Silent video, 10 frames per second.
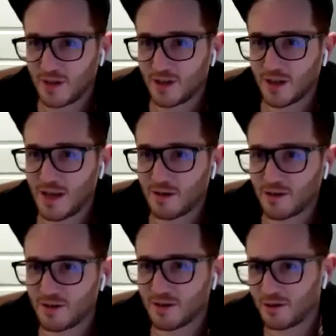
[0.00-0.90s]
like how
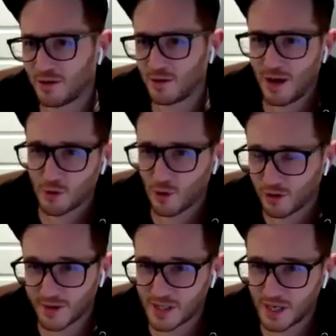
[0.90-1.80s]
they're how we're
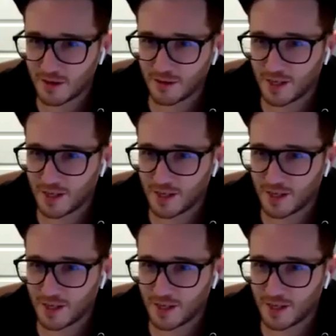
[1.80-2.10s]
all in this together.